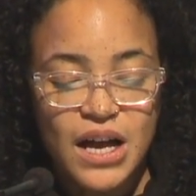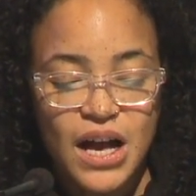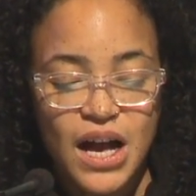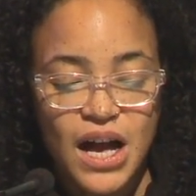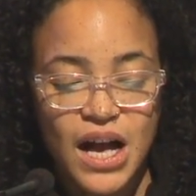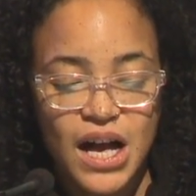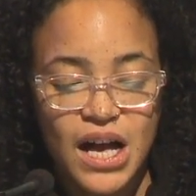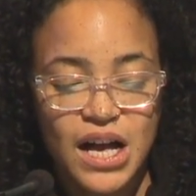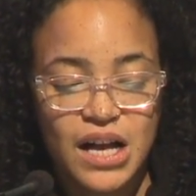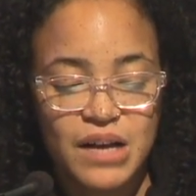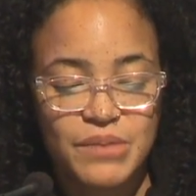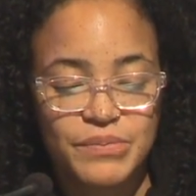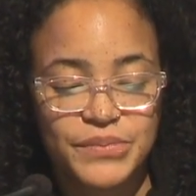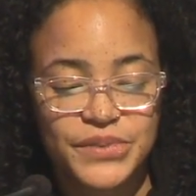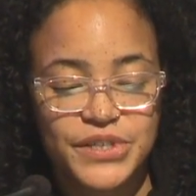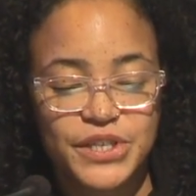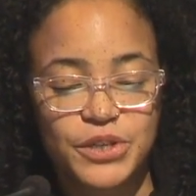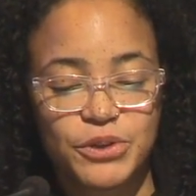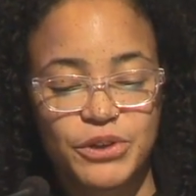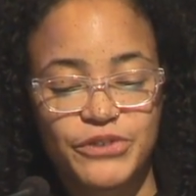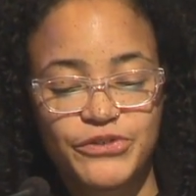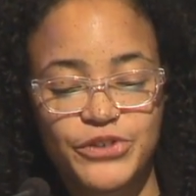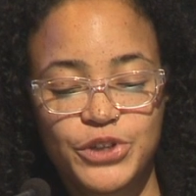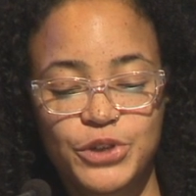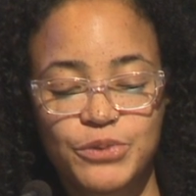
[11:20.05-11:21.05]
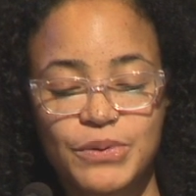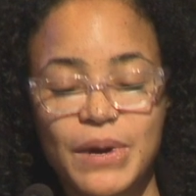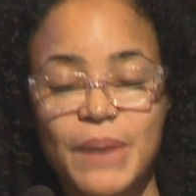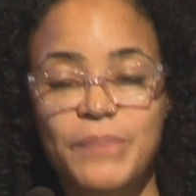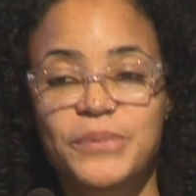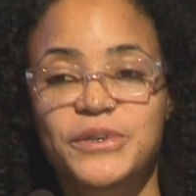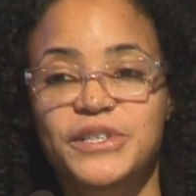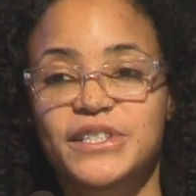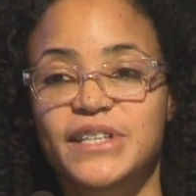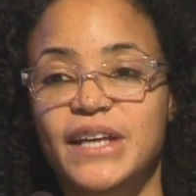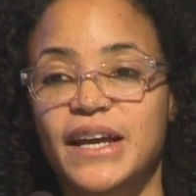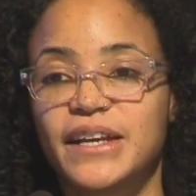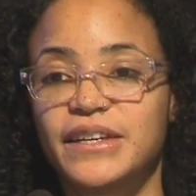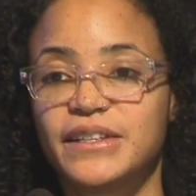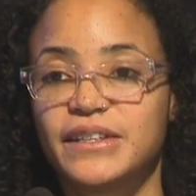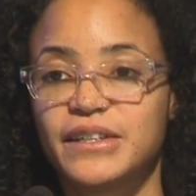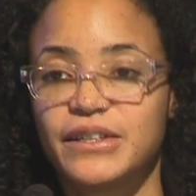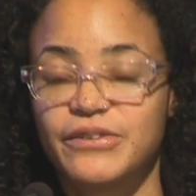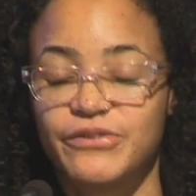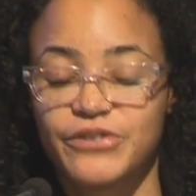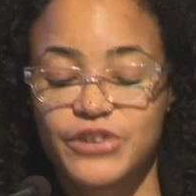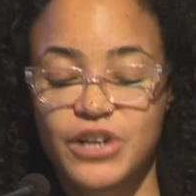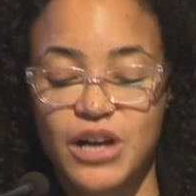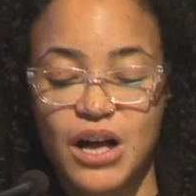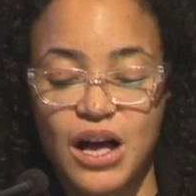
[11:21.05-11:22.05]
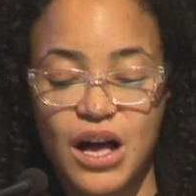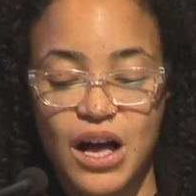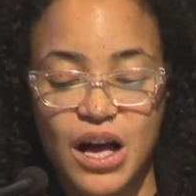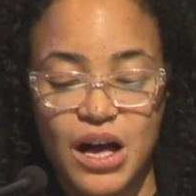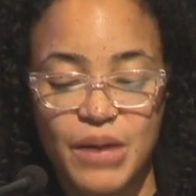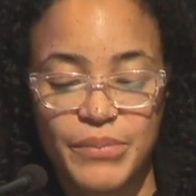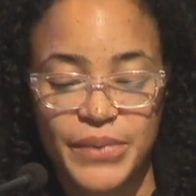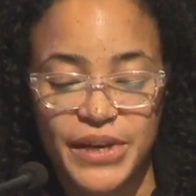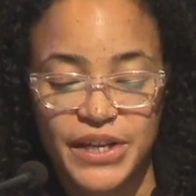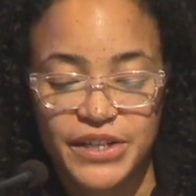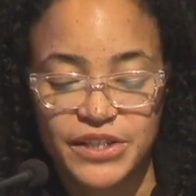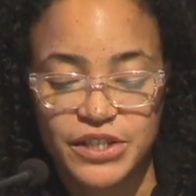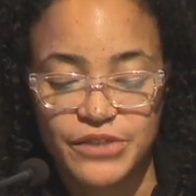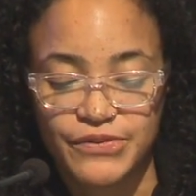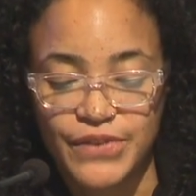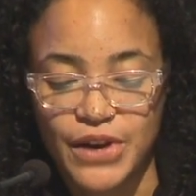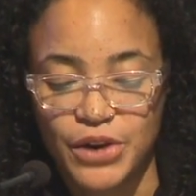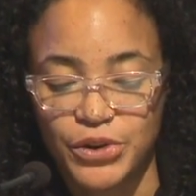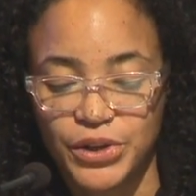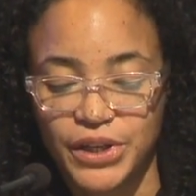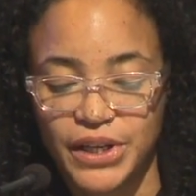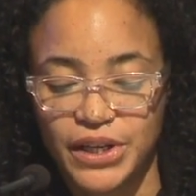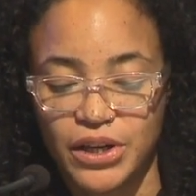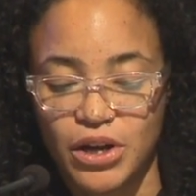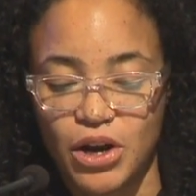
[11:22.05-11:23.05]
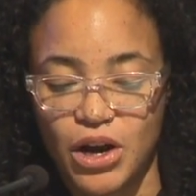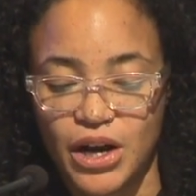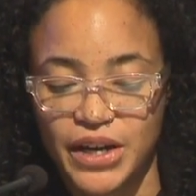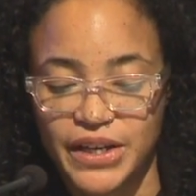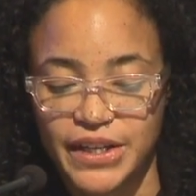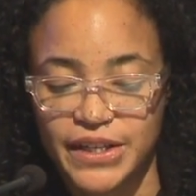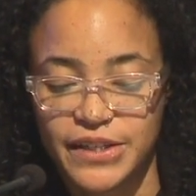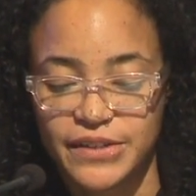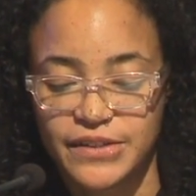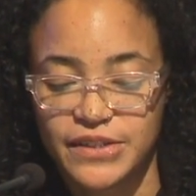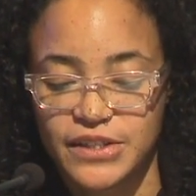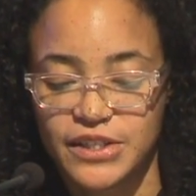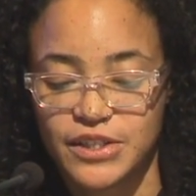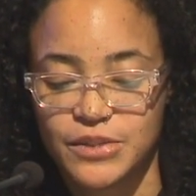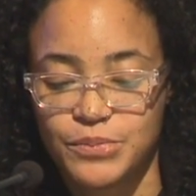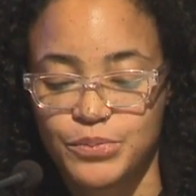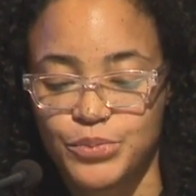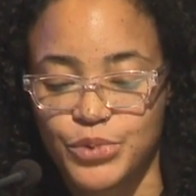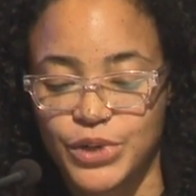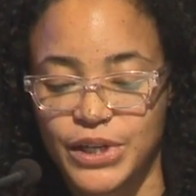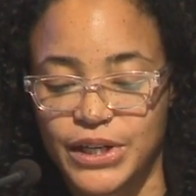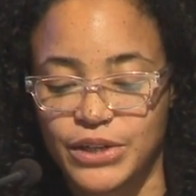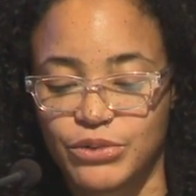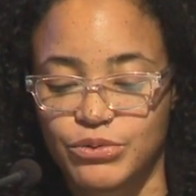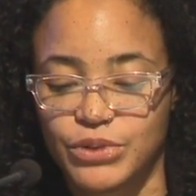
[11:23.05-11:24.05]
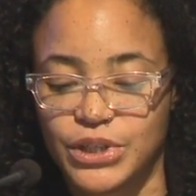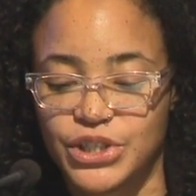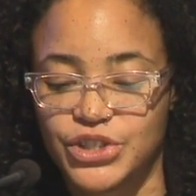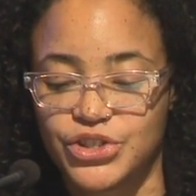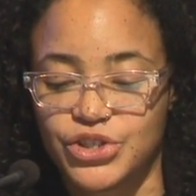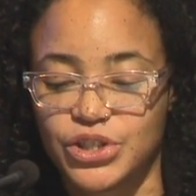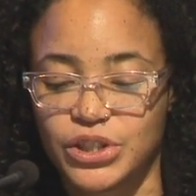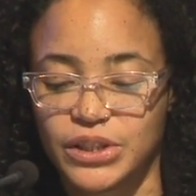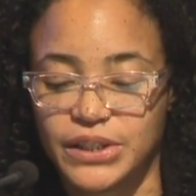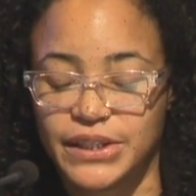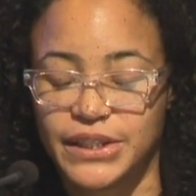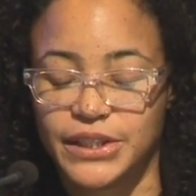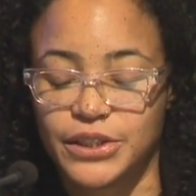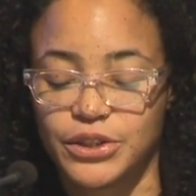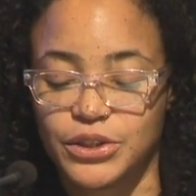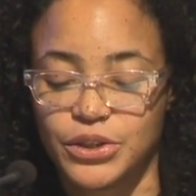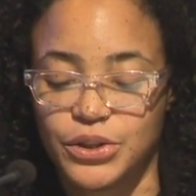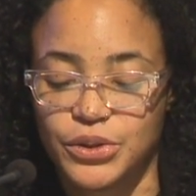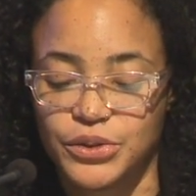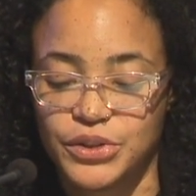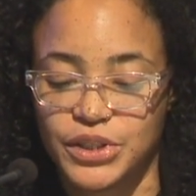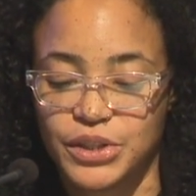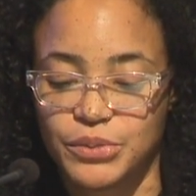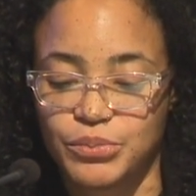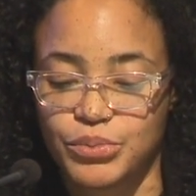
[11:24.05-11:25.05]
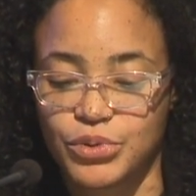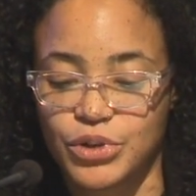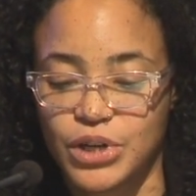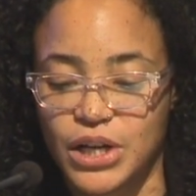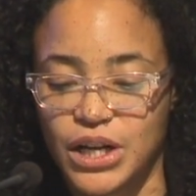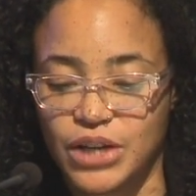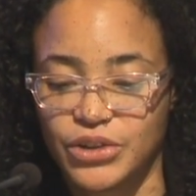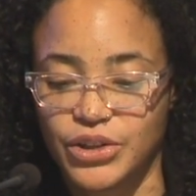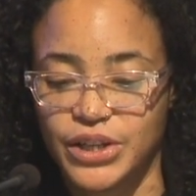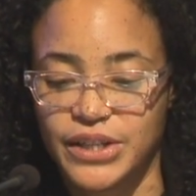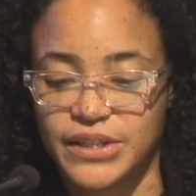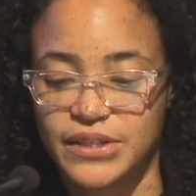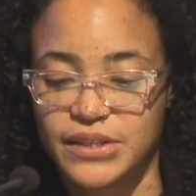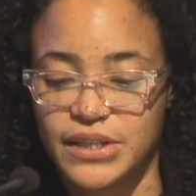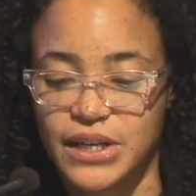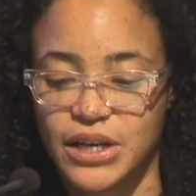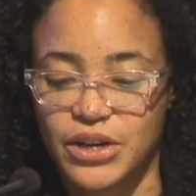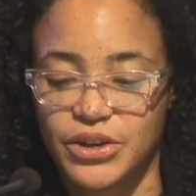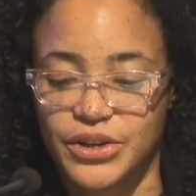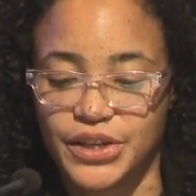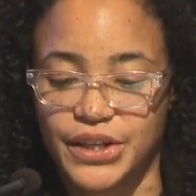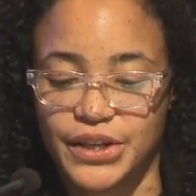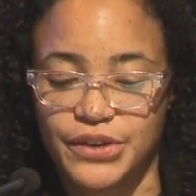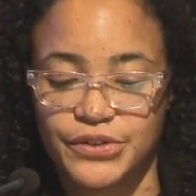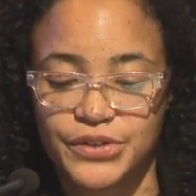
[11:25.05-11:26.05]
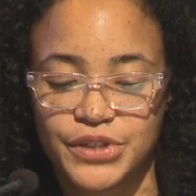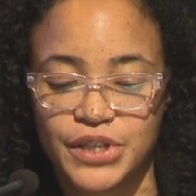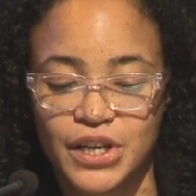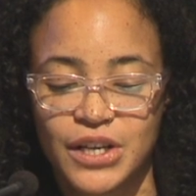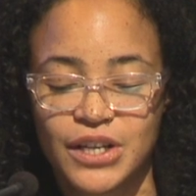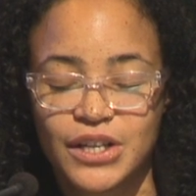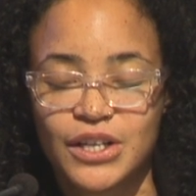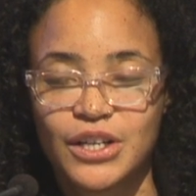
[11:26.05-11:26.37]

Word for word: Um, so, a few representative comments of how audiences bring racially encoded progress narratives.